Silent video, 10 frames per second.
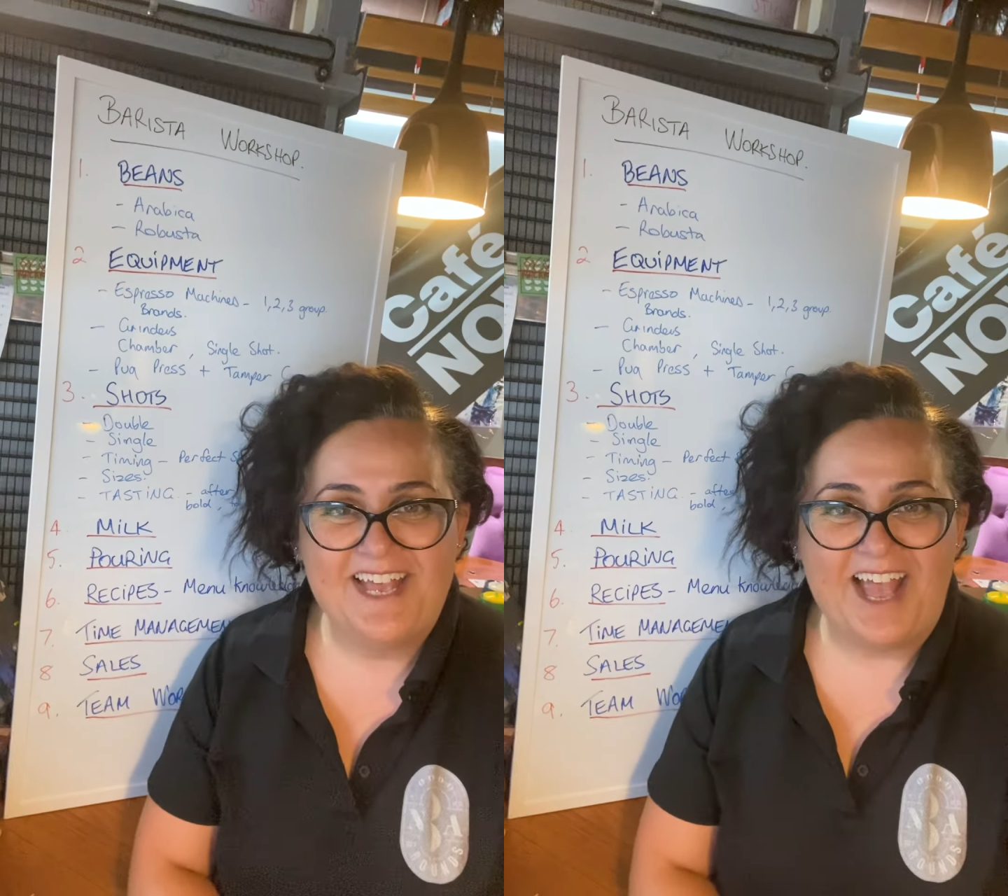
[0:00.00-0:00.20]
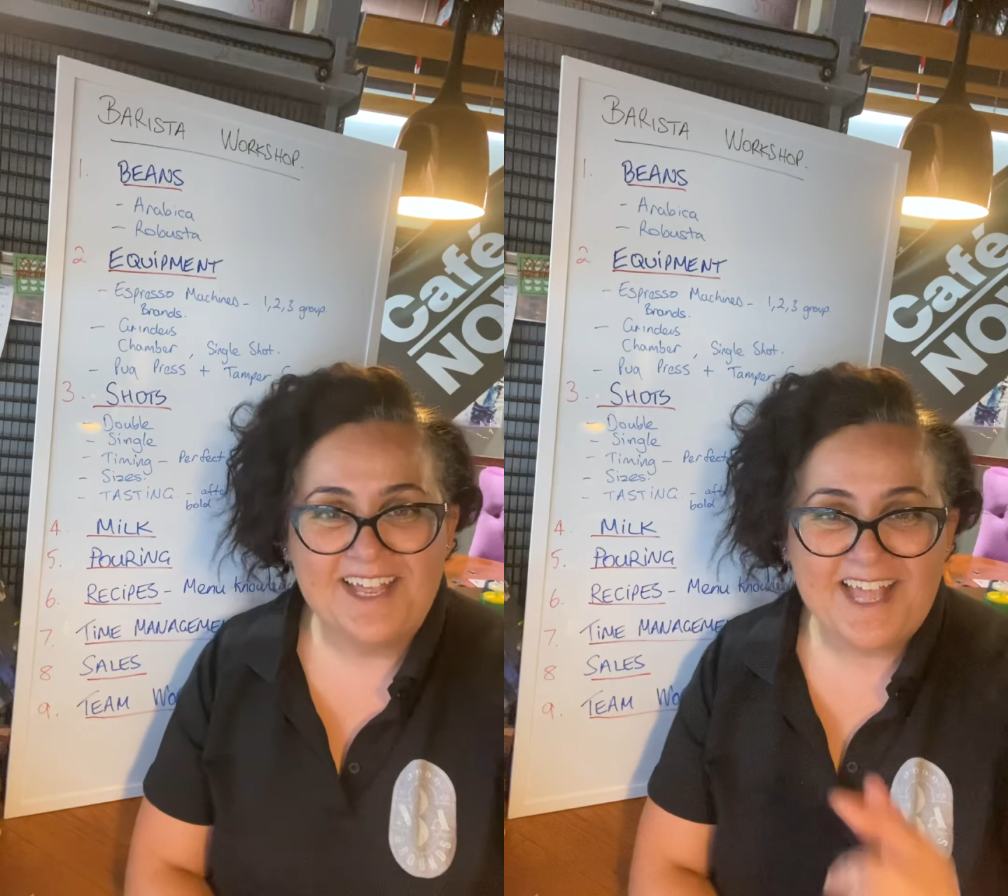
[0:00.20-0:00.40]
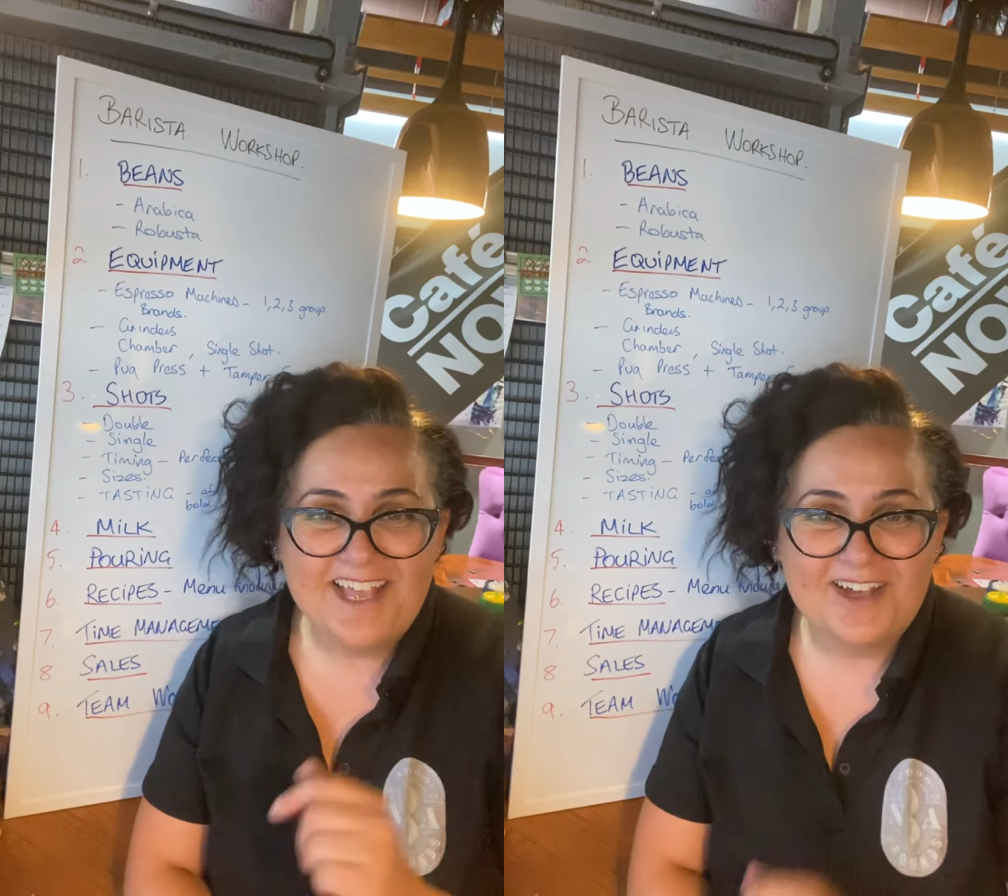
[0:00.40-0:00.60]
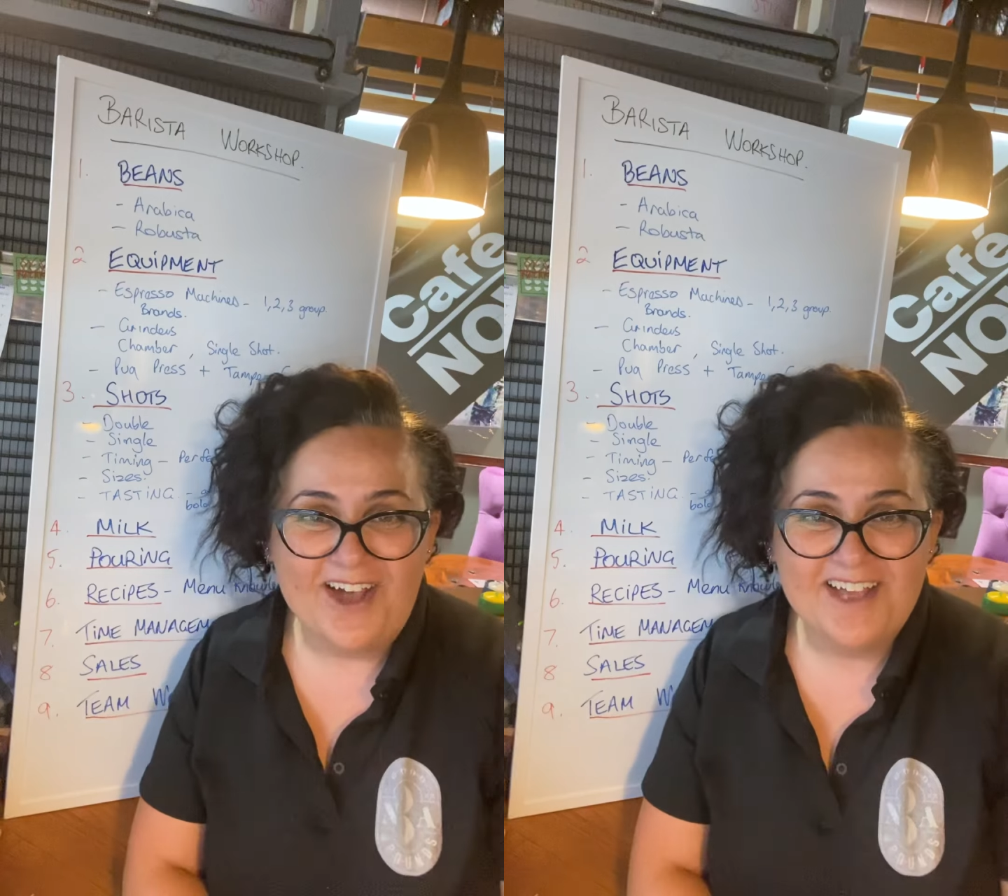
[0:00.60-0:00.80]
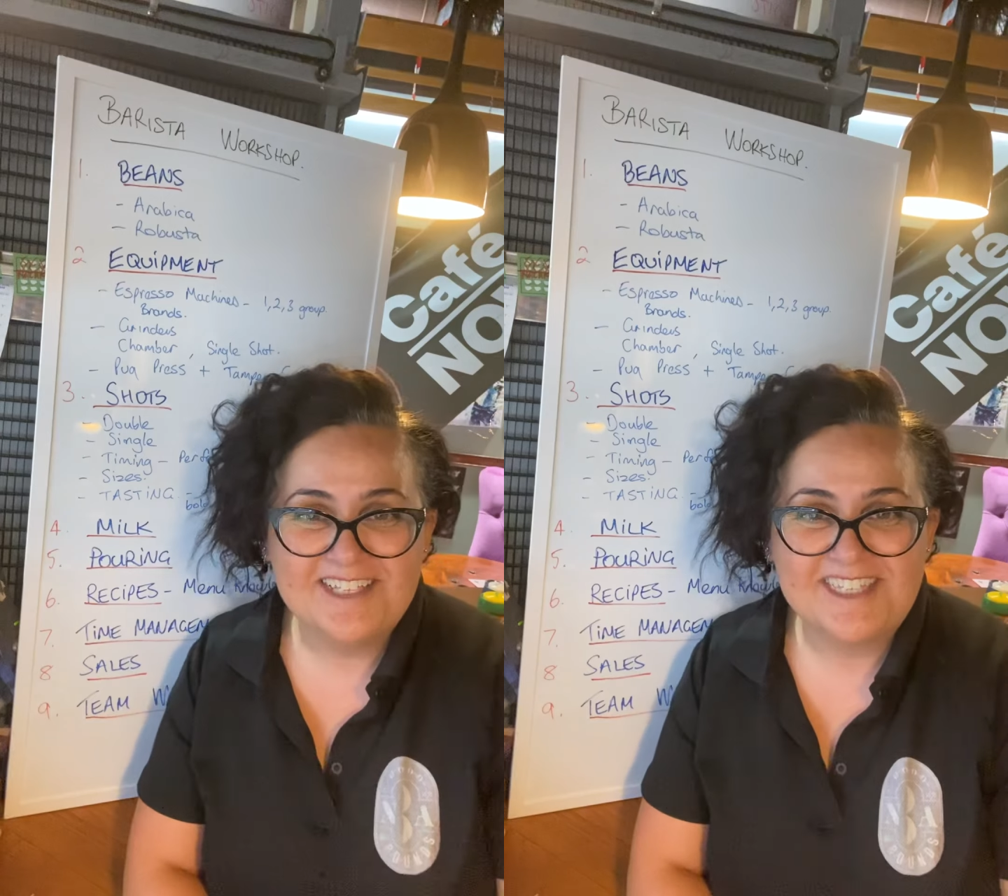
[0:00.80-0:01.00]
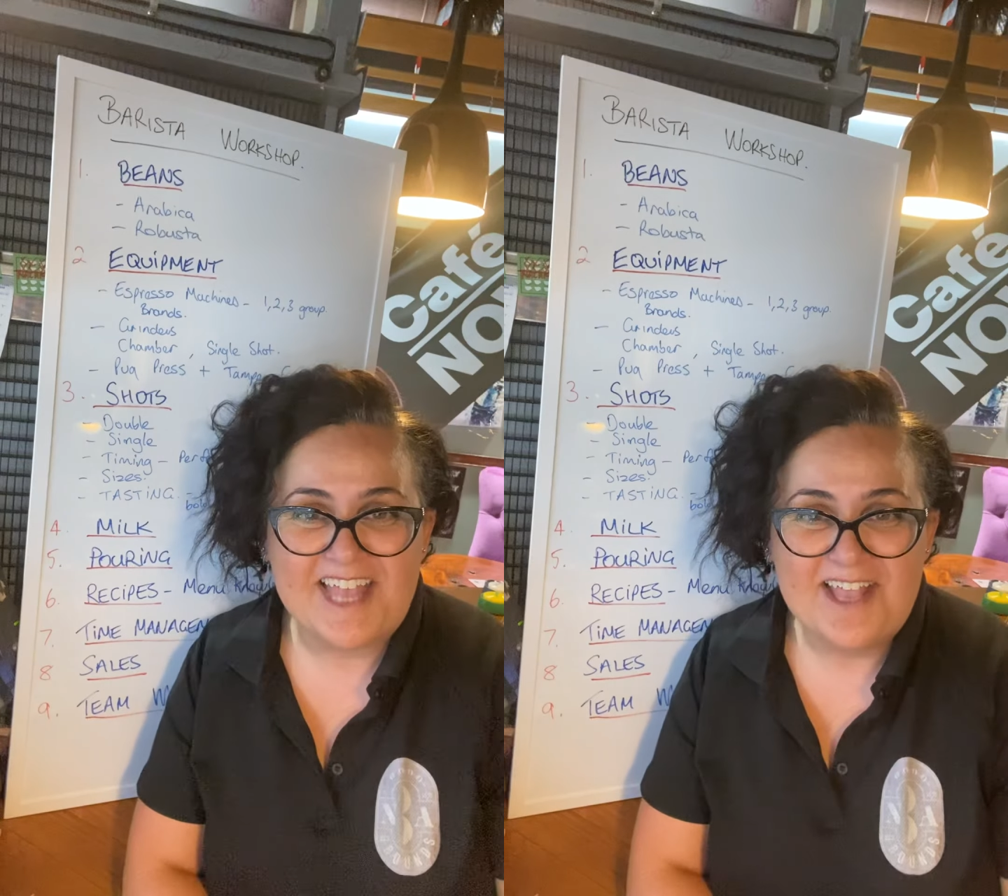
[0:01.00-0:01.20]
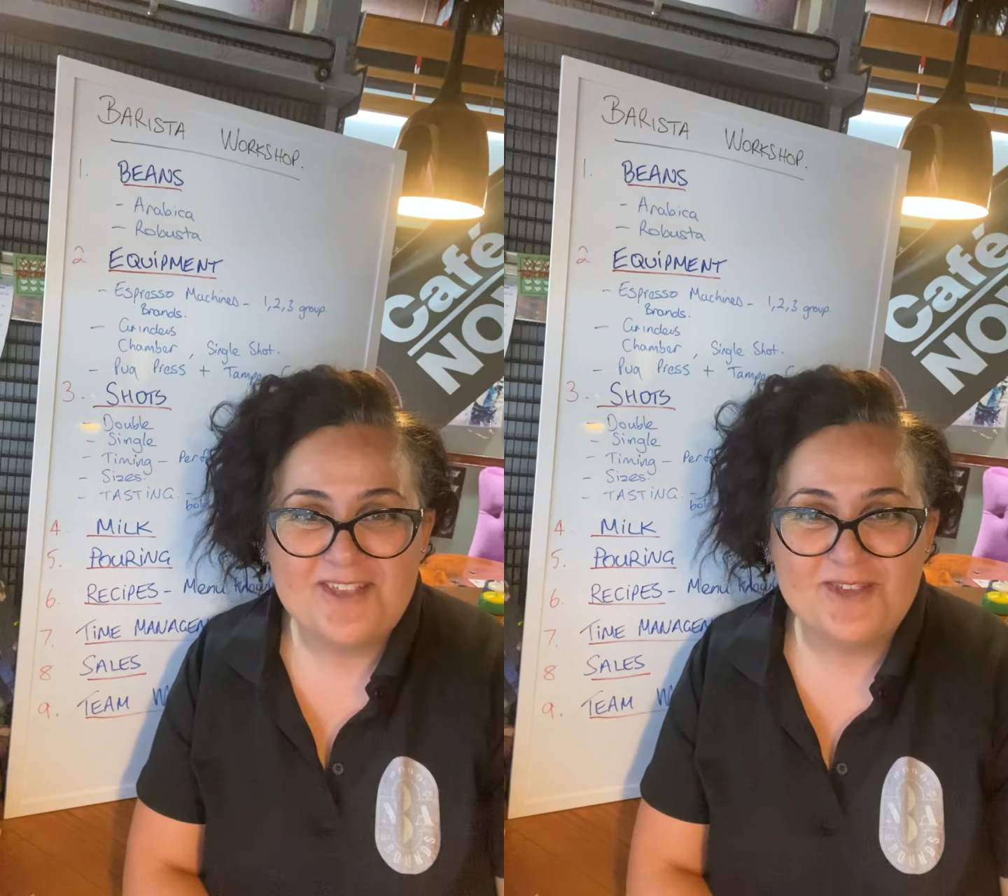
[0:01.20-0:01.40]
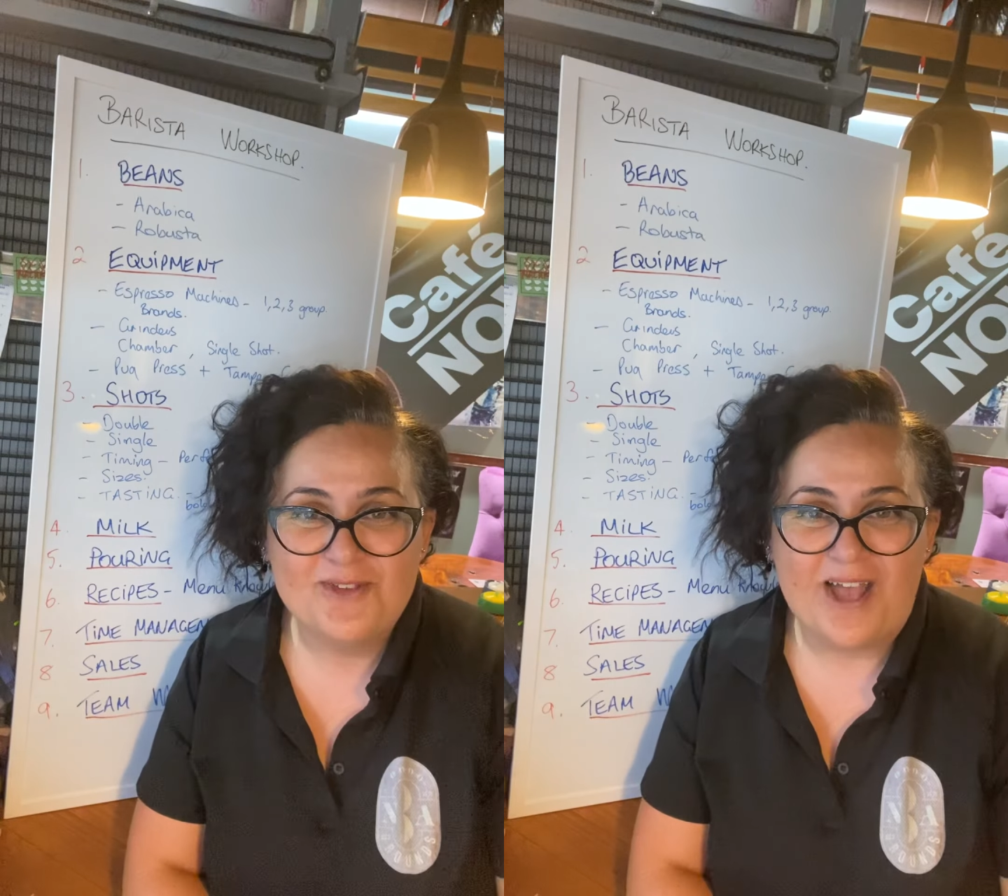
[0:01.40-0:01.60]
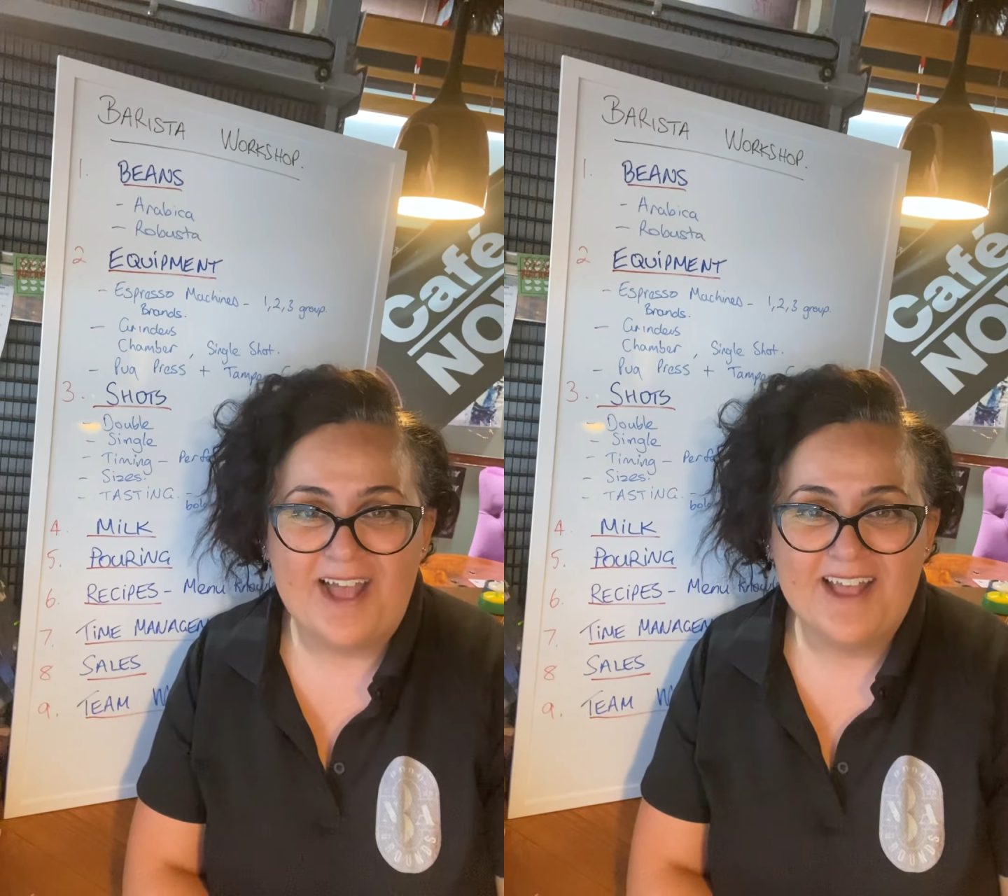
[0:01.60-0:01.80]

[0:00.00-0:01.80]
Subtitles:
Okay guys, thank you.